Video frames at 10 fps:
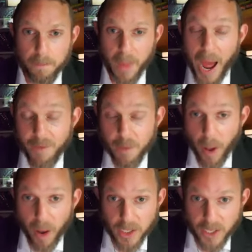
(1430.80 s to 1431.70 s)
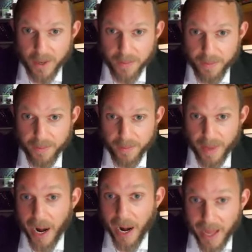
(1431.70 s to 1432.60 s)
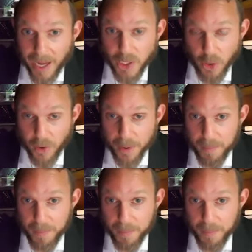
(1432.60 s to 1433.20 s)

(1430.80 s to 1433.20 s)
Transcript: I have a policy, I like ice cream.